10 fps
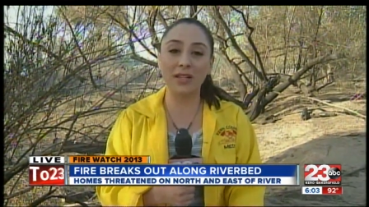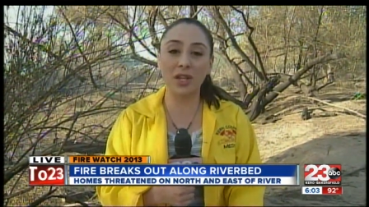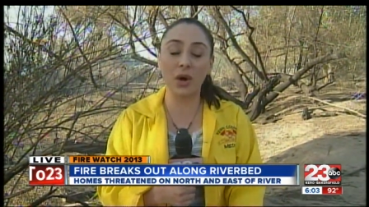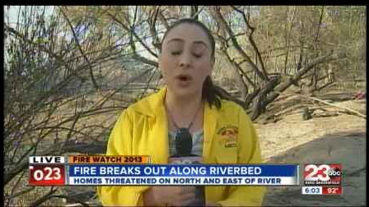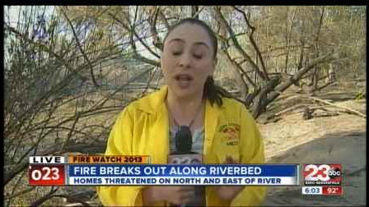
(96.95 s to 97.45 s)

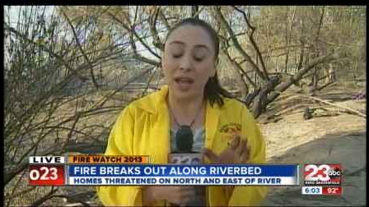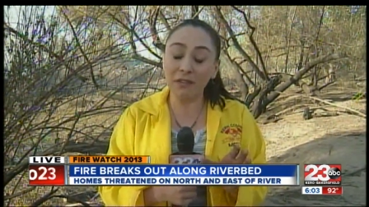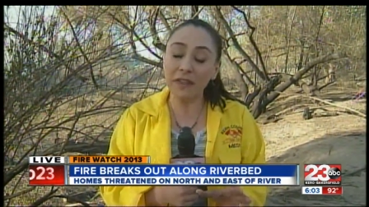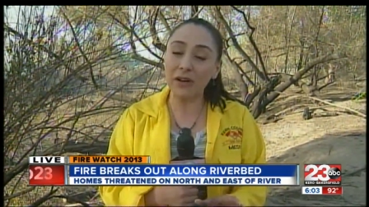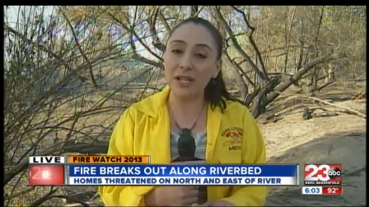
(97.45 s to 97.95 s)
So
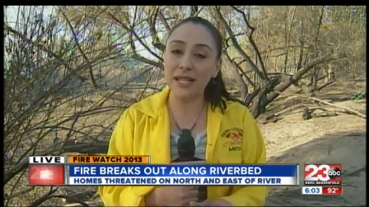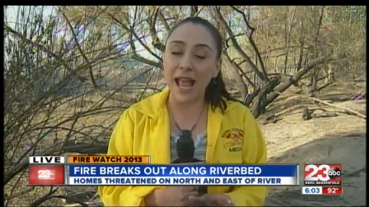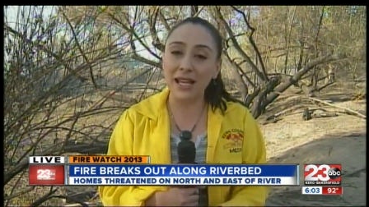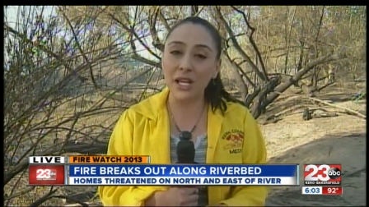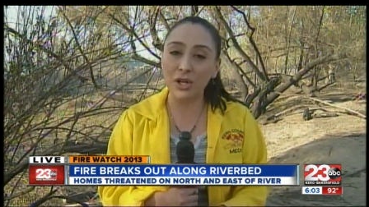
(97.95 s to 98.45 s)
if there is
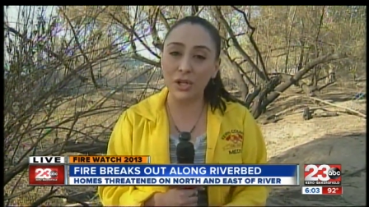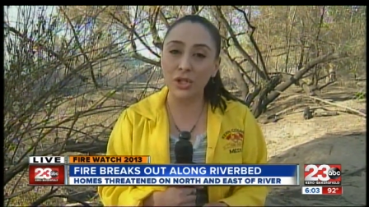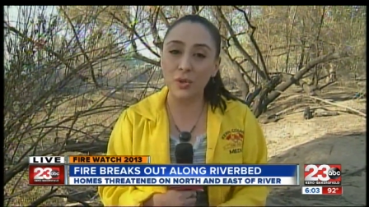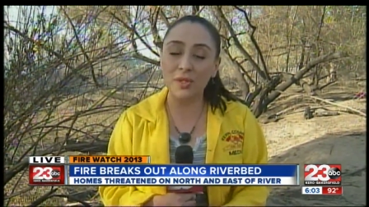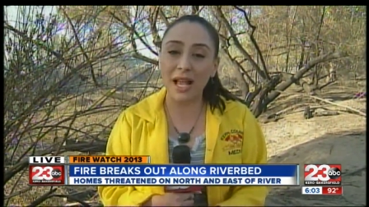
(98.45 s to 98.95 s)
any good
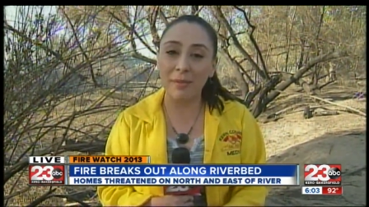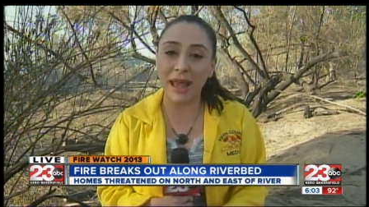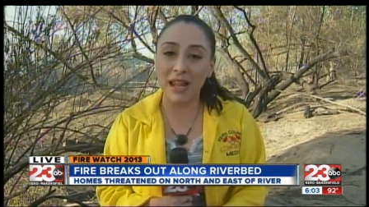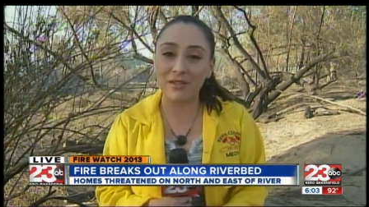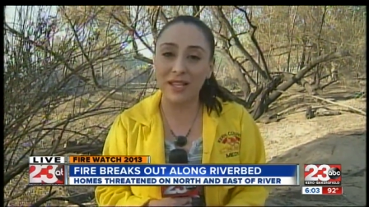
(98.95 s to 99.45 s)
news coming
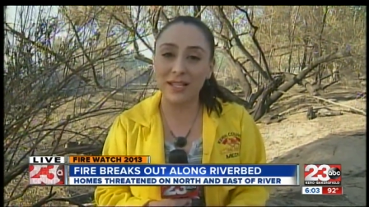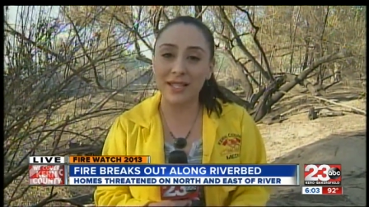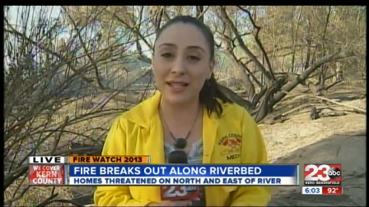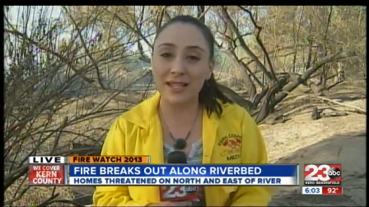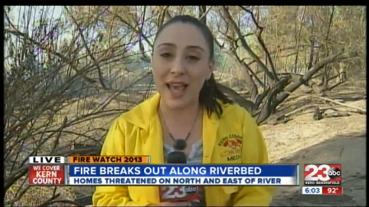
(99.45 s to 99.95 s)
out of this
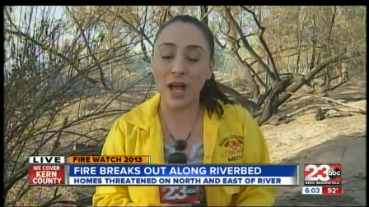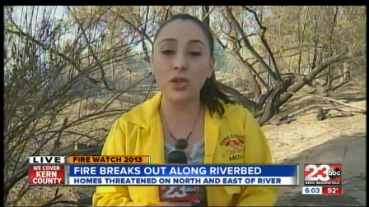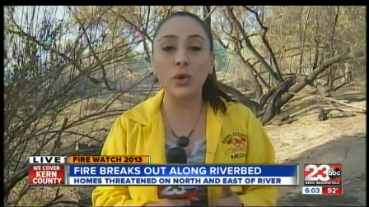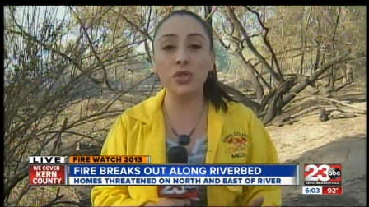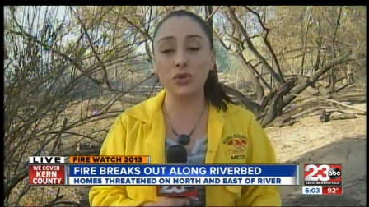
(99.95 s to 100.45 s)
is that
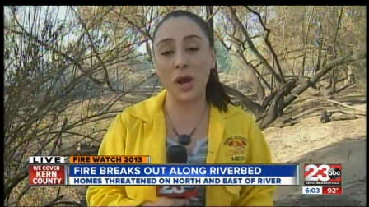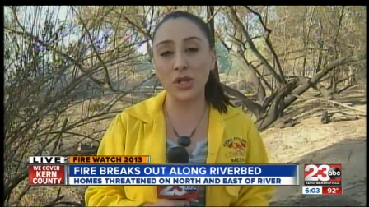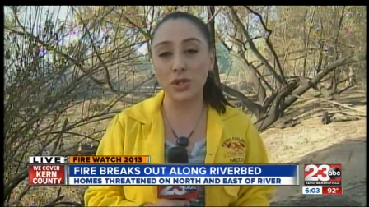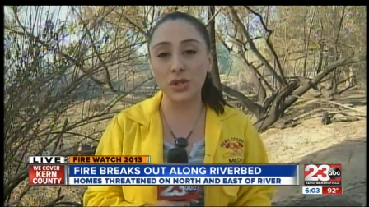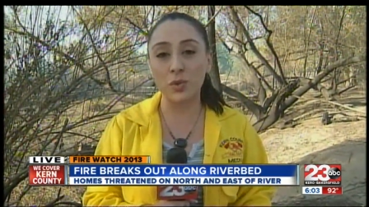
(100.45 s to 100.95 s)
no
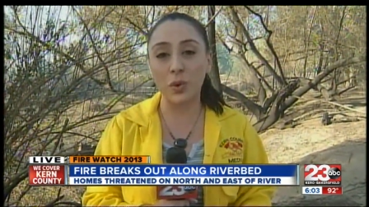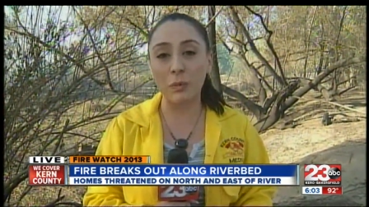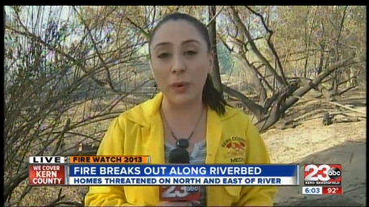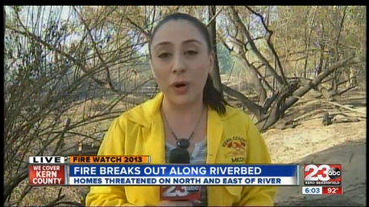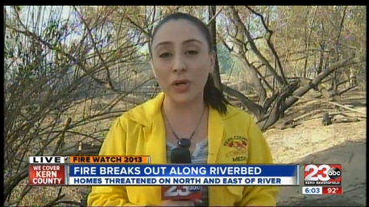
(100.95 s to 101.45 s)
structures were
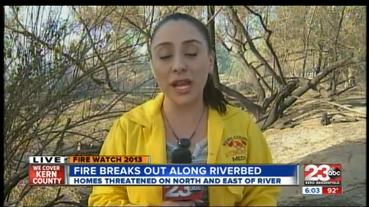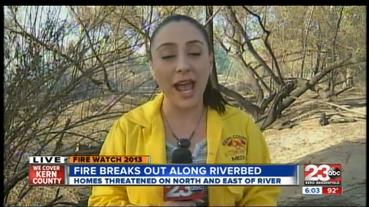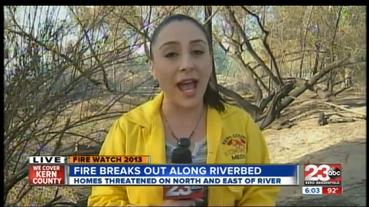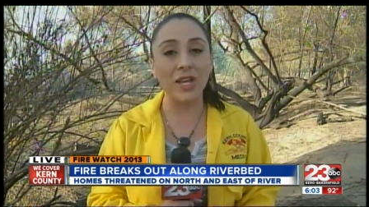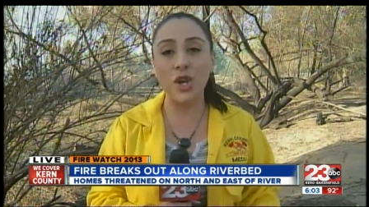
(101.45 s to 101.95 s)
burned
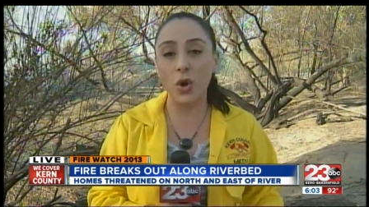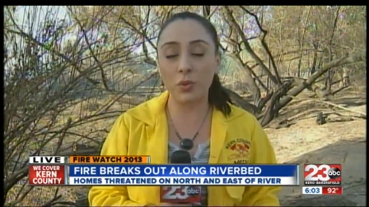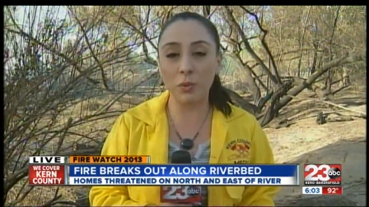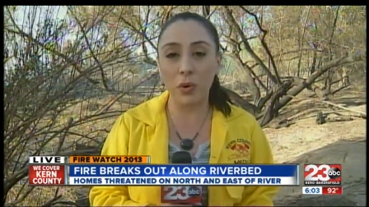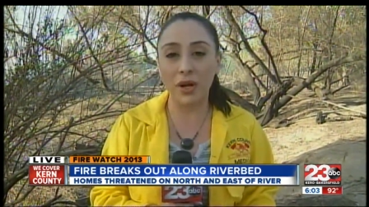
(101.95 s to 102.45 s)
and no
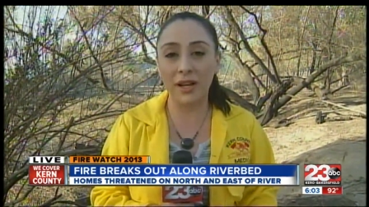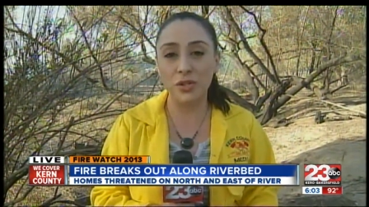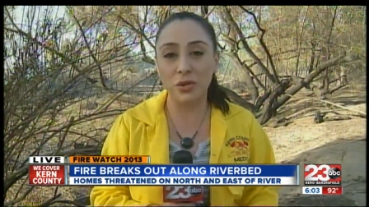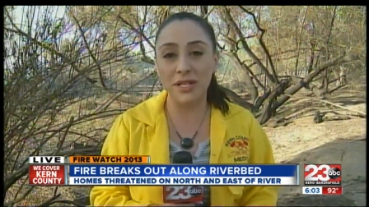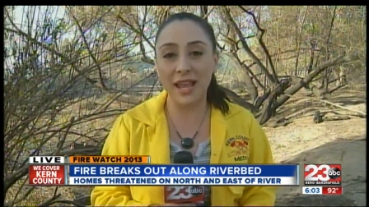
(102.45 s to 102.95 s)
reported
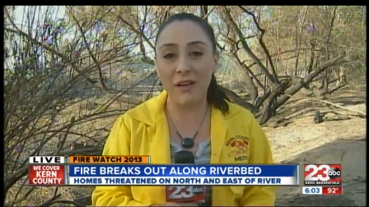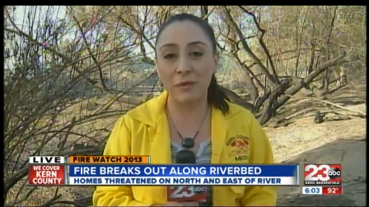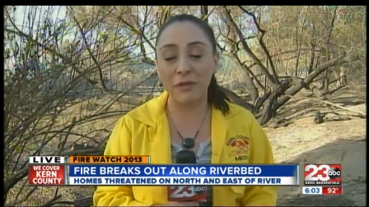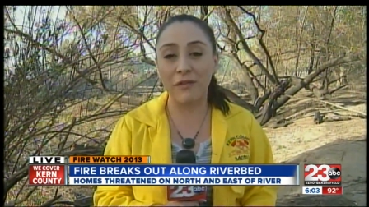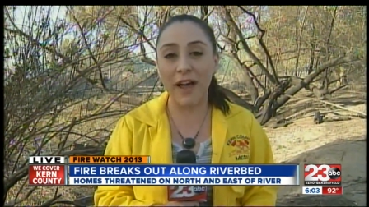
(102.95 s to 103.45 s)
injuries have
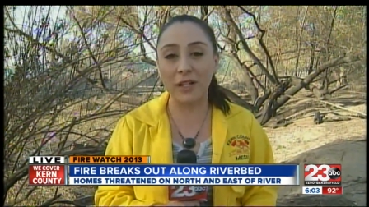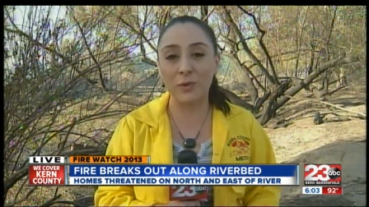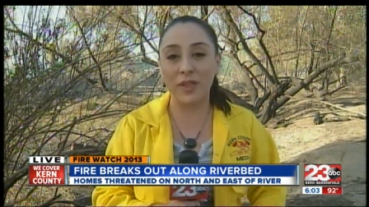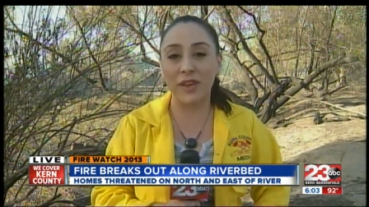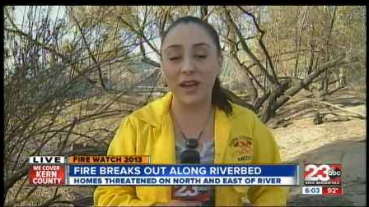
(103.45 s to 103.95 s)
been filed
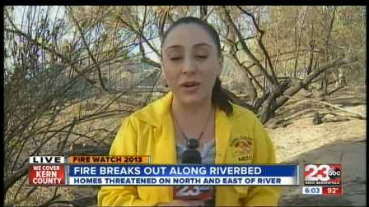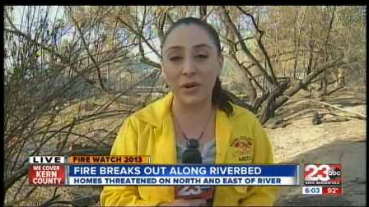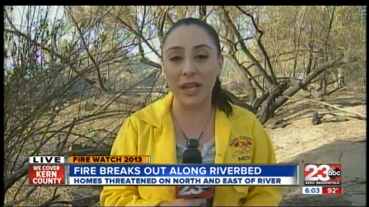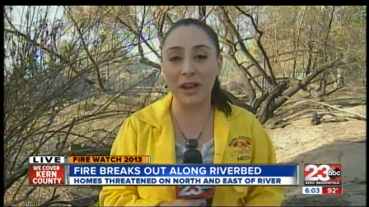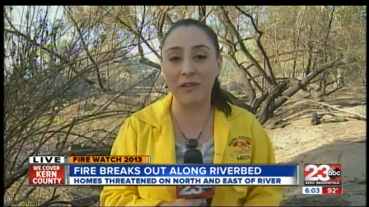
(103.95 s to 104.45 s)
with uh,
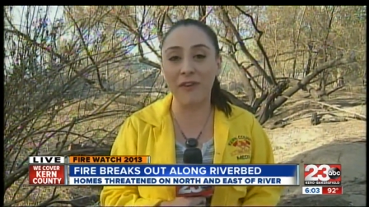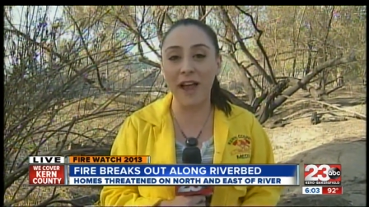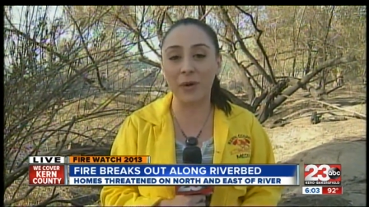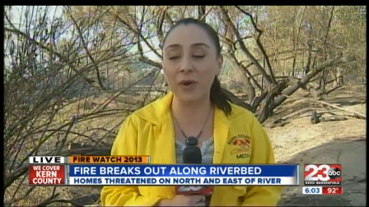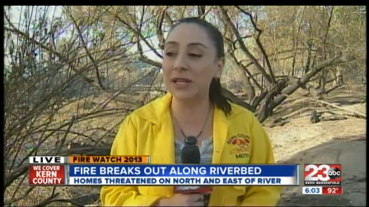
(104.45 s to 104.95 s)
Kern County
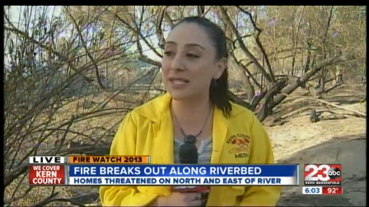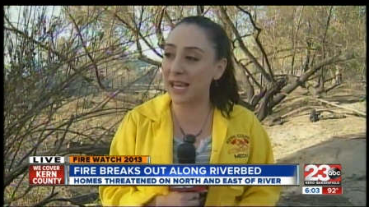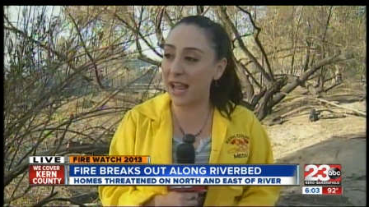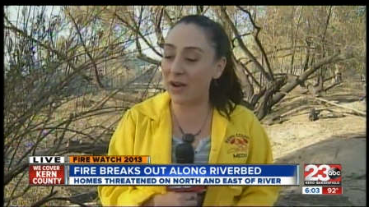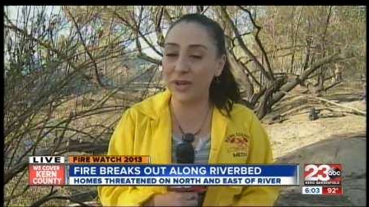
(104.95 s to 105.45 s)
Fire. We're going to
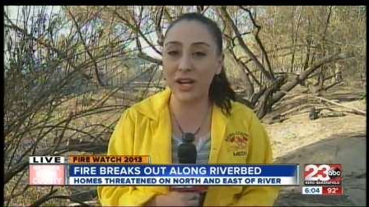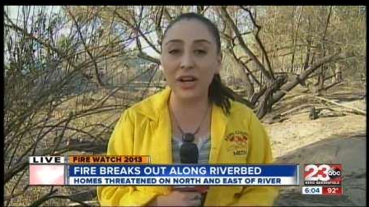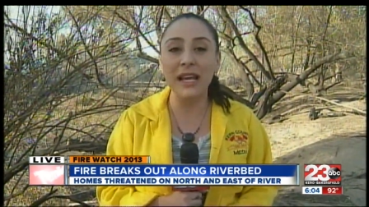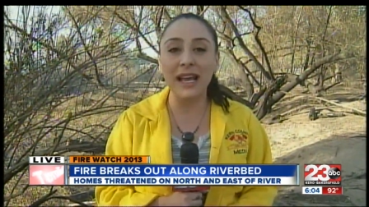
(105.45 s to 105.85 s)
stay out here